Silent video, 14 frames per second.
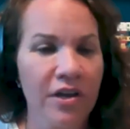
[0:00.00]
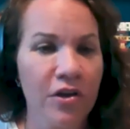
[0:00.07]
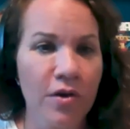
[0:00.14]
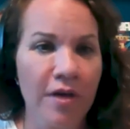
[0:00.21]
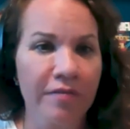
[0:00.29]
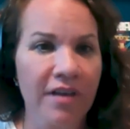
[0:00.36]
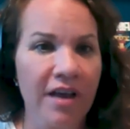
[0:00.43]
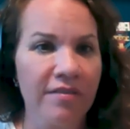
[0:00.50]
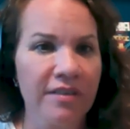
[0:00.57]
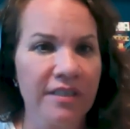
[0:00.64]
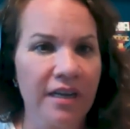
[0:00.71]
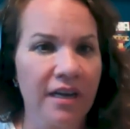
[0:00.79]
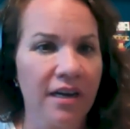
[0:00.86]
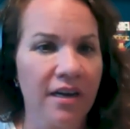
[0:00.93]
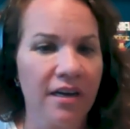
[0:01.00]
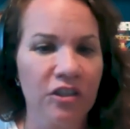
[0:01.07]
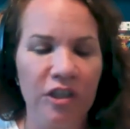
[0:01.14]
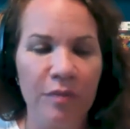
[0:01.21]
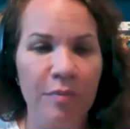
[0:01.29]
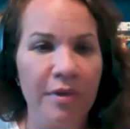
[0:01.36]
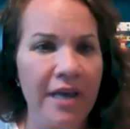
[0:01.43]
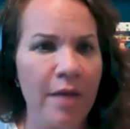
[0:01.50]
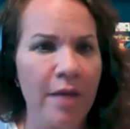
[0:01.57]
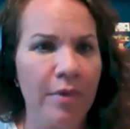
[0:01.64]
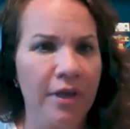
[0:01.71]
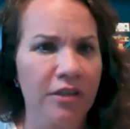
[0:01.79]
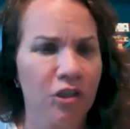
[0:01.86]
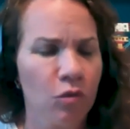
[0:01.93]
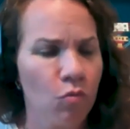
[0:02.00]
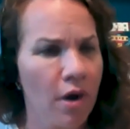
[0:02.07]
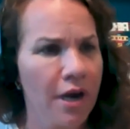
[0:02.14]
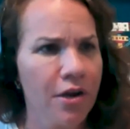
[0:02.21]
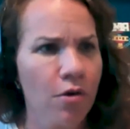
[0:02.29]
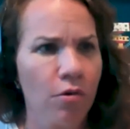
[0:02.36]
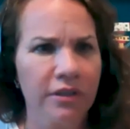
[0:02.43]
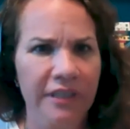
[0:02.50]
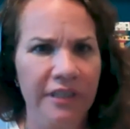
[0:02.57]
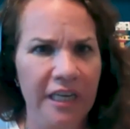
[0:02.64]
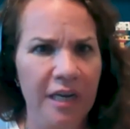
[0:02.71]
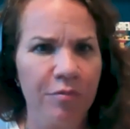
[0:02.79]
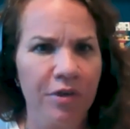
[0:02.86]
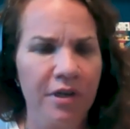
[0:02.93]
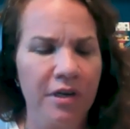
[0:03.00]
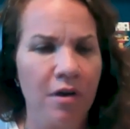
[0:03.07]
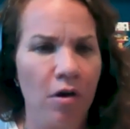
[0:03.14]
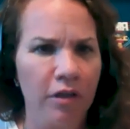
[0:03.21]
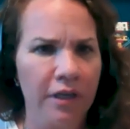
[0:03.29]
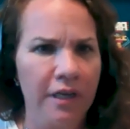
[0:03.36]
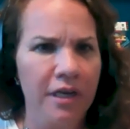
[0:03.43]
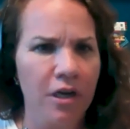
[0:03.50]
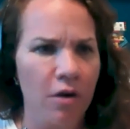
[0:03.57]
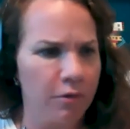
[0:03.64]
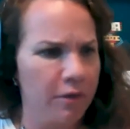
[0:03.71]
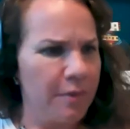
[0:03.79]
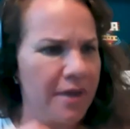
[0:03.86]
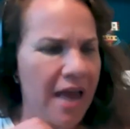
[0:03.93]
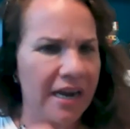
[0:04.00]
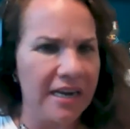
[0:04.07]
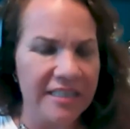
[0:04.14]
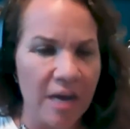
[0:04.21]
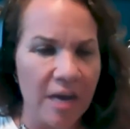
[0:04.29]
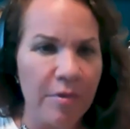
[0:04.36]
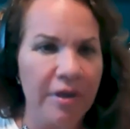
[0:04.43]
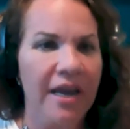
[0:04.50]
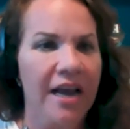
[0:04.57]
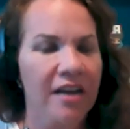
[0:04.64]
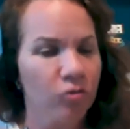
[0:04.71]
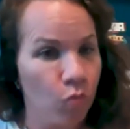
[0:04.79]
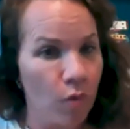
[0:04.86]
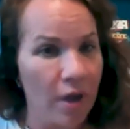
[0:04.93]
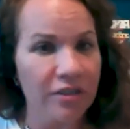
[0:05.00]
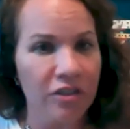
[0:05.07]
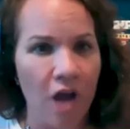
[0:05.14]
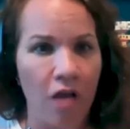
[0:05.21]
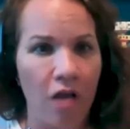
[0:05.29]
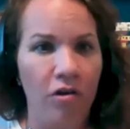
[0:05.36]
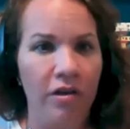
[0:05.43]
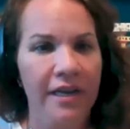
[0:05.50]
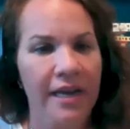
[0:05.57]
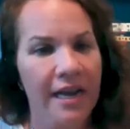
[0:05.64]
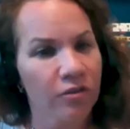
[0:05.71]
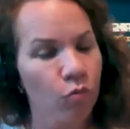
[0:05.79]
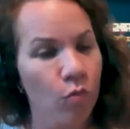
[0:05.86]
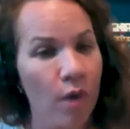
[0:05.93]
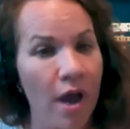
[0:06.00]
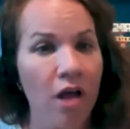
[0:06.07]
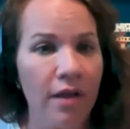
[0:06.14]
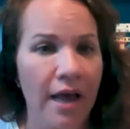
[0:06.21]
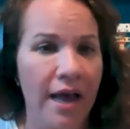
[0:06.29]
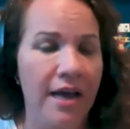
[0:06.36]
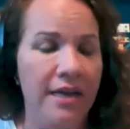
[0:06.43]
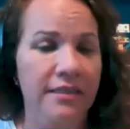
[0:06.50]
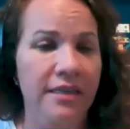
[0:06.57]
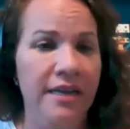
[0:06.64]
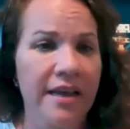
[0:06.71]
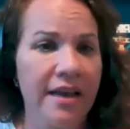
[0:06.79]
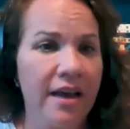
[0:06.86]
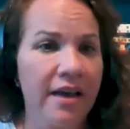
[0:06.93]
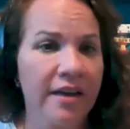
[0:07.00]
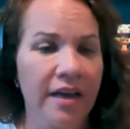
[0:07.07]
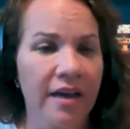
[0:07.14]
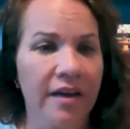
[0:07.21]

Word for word: You have to have a, t- a G P A because you want your team to only, you know, to be academic as and scholarly as well as uh,